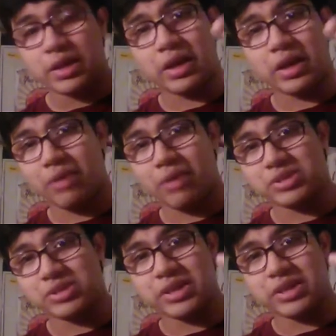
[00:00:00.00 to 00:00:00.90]
I
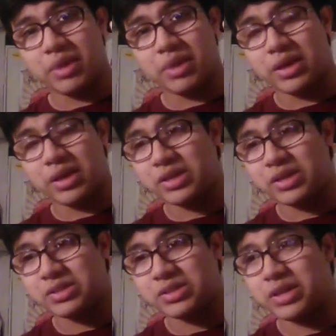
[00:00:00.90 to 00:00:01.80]
would say in my
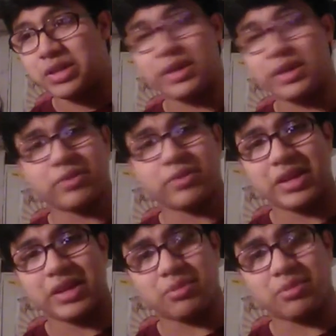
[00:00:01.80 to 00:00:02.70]
case, I didn't really
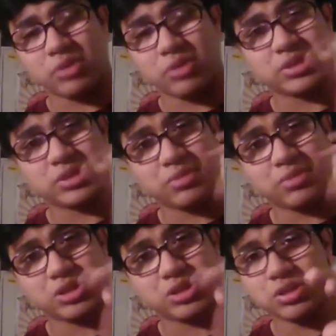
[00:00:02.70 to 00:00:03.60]
like the music
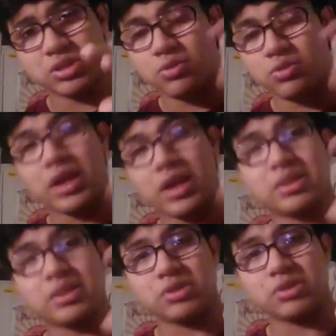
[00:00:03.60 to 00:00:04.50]
much. Well, I
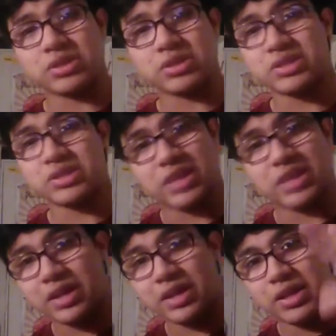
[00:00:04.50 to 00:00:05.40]
like the music. It's just
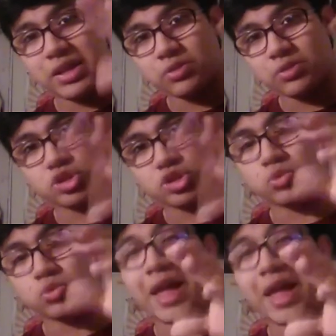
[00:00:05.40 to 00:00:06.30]
that it was
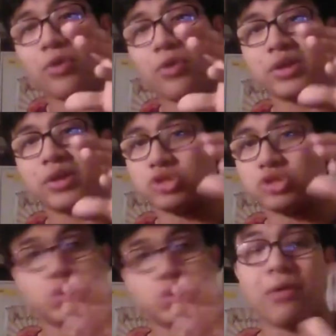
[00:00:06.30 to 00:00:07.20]
too loud and it was
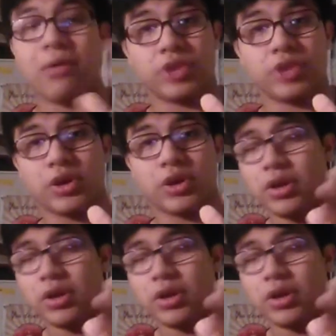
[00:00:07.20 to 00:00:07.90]
too out there.